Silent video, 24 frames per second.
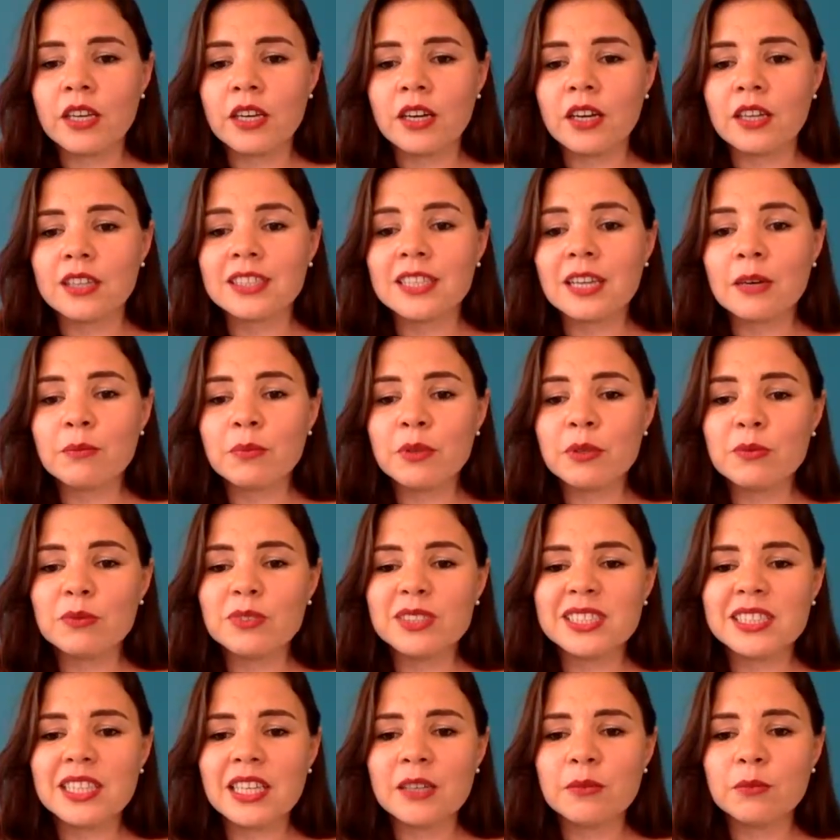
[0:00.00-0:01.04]
Some people
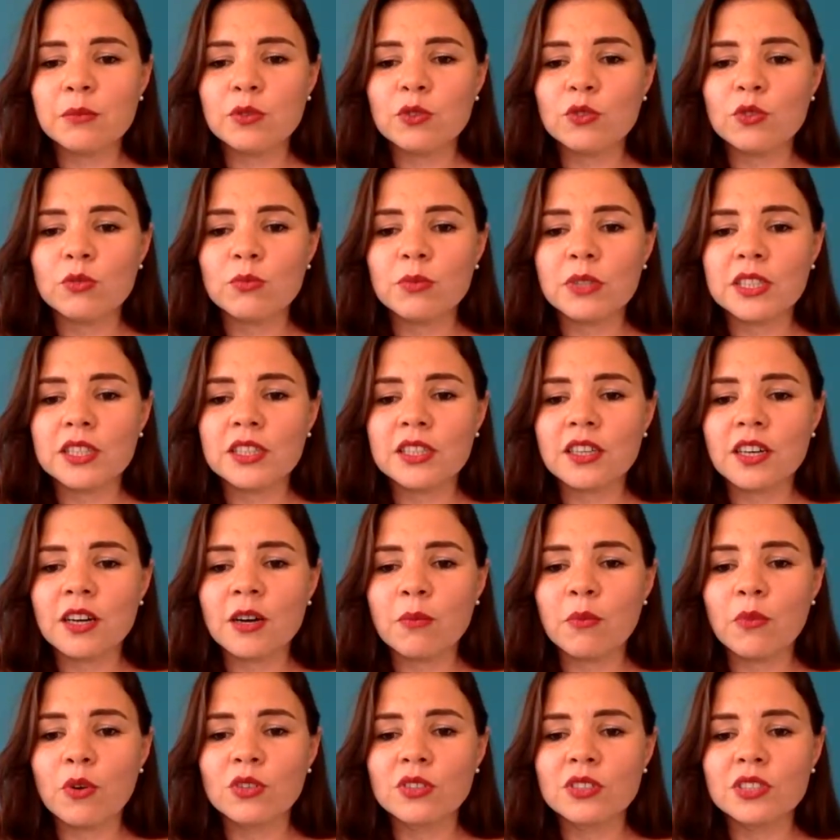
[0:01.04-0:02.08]
say blue, but
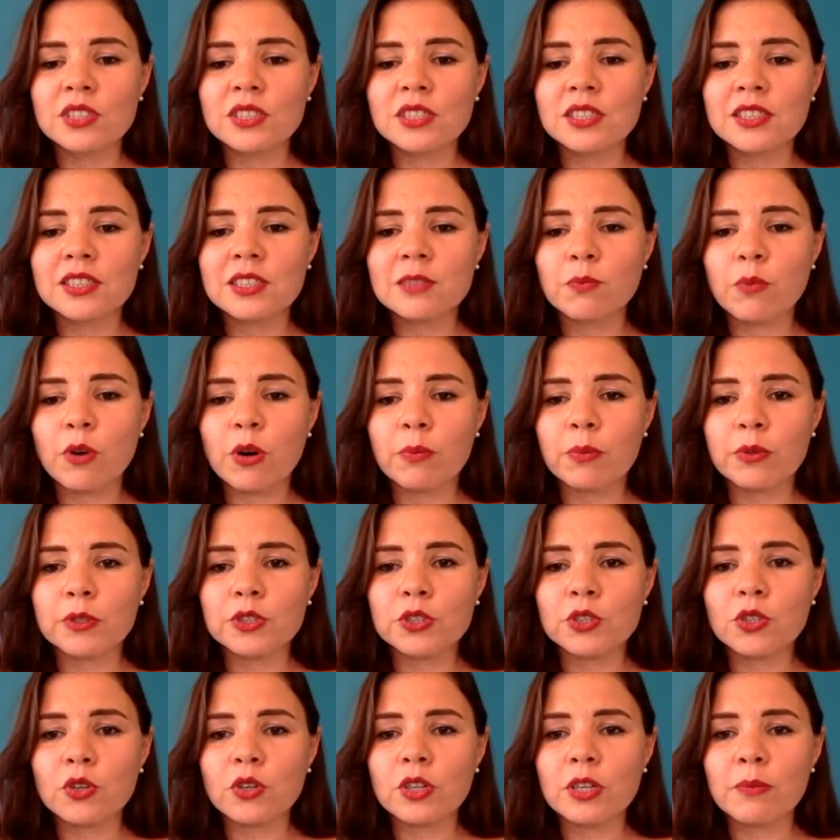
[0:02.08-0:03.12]
most it's purple.
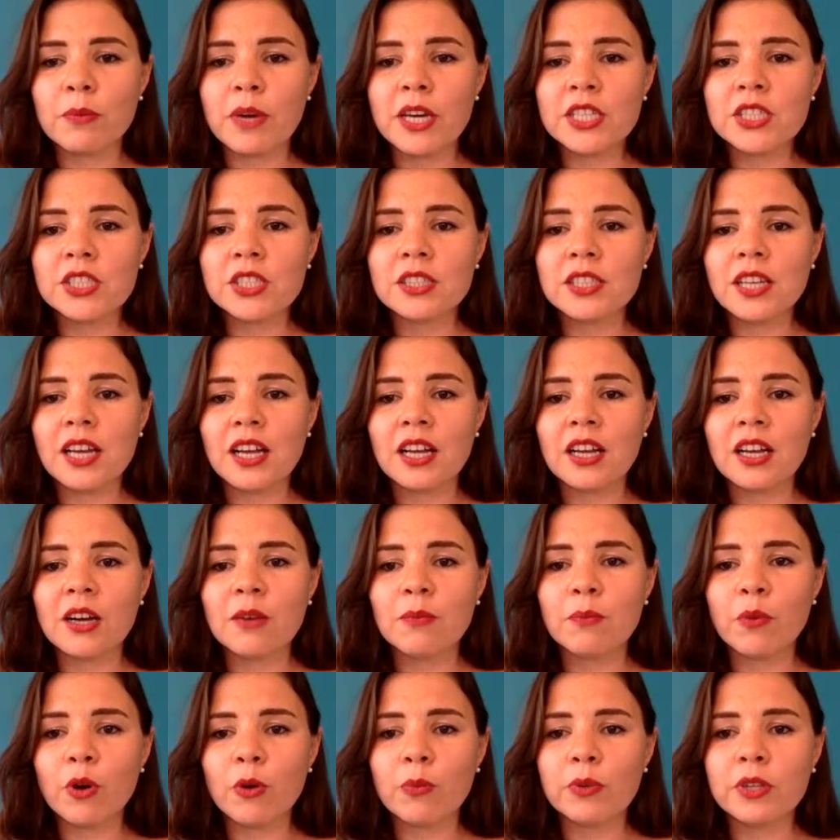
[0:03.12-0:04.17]
So imagine a
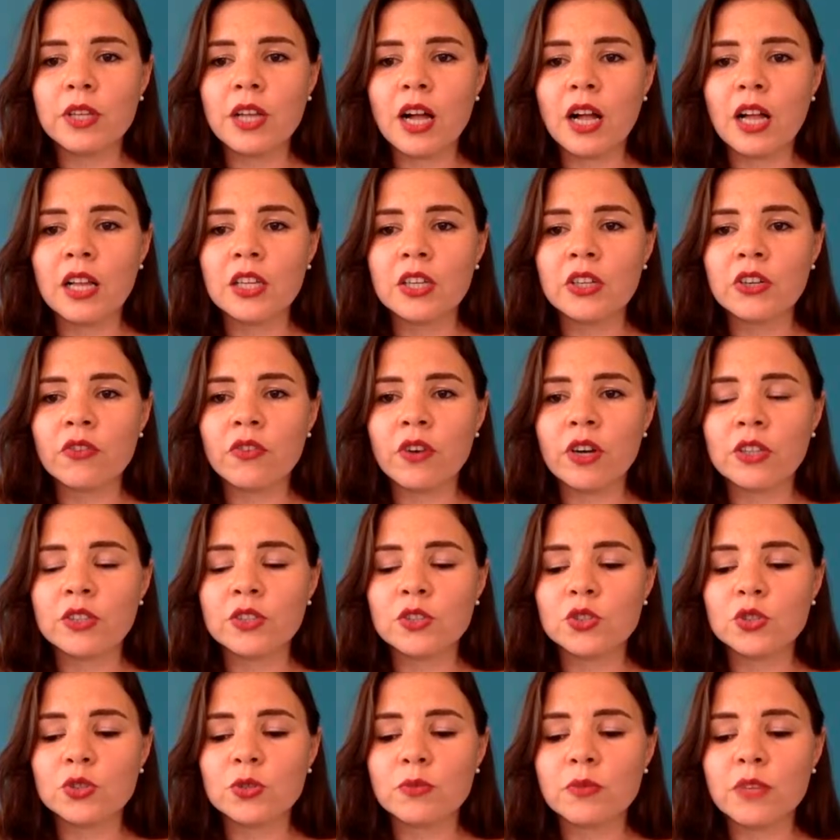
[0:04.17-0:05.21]
purple color
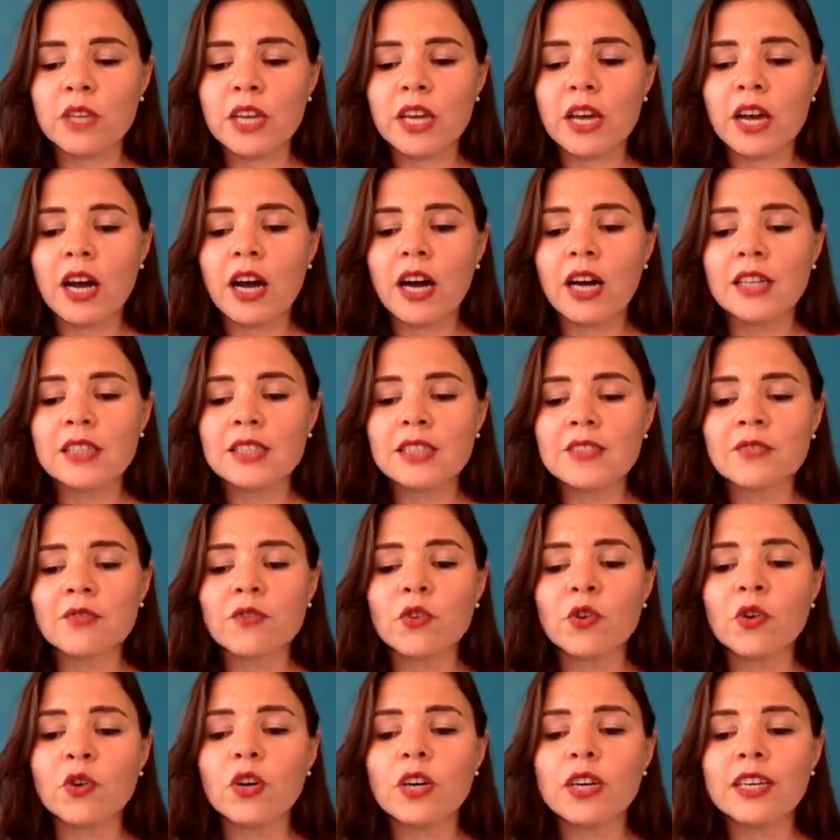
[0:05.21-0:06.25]
around you. Ask
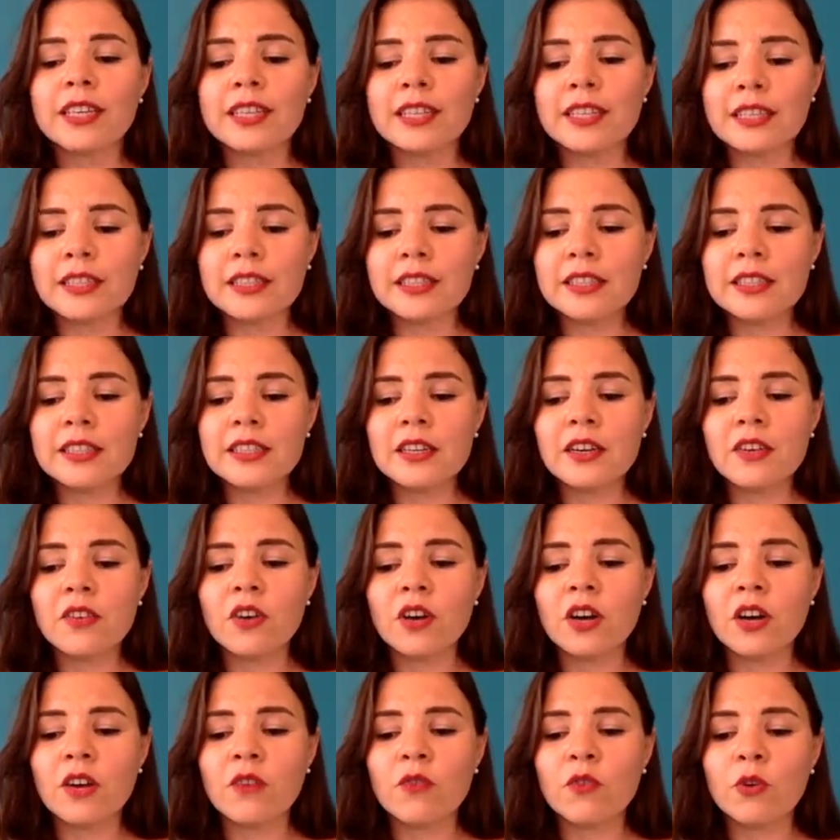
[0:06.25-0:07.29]
for healing
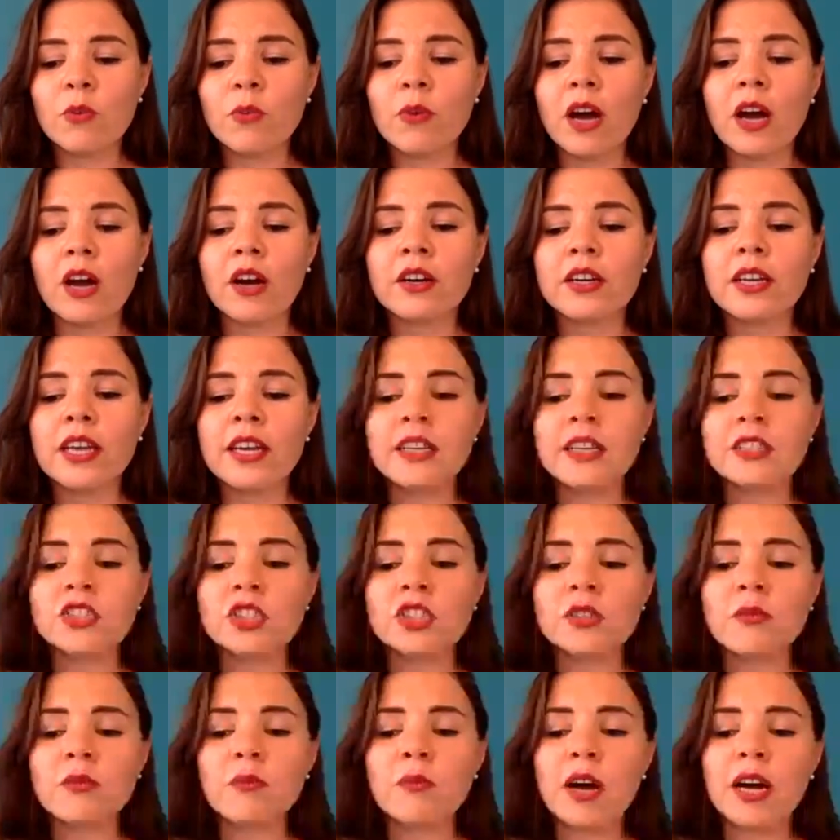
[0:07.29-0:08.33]
from
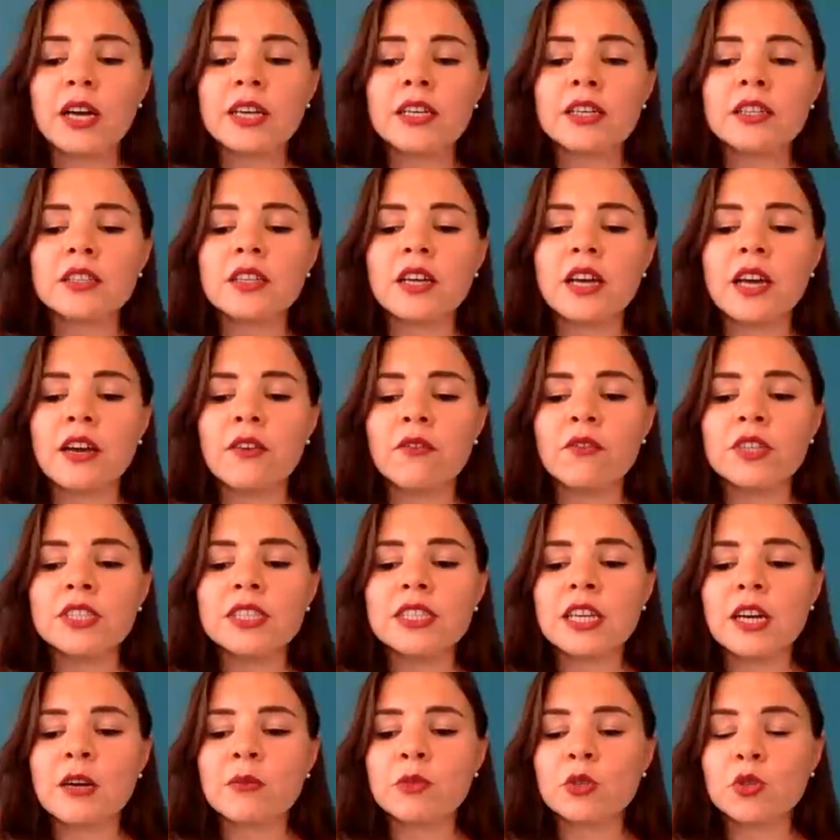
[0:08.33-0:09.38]
Archangel Michael every
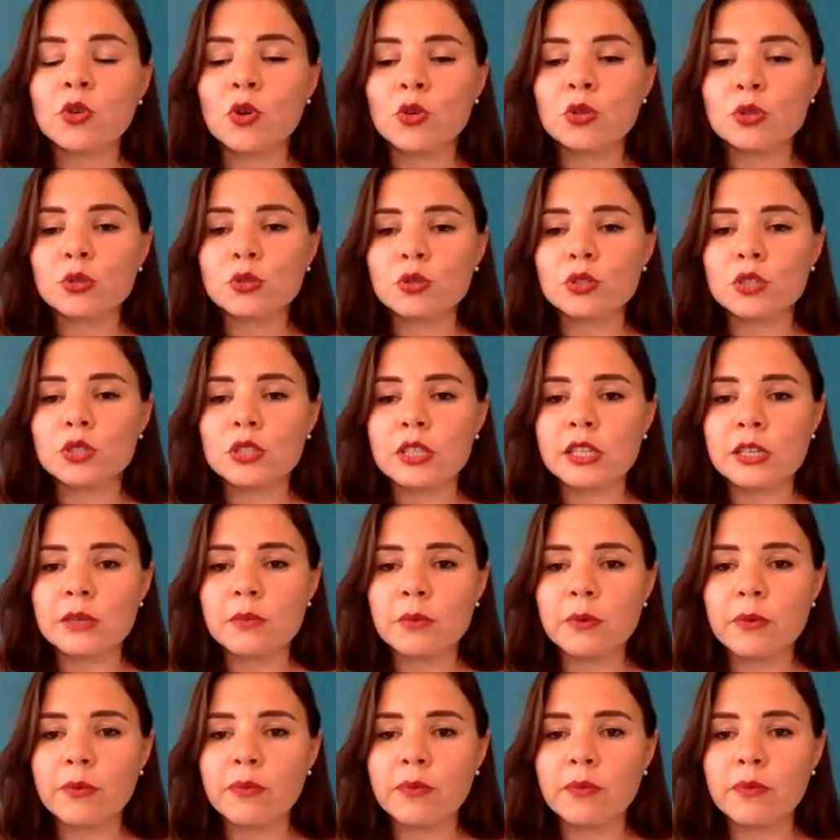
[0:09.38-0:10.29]
time you go to sleep.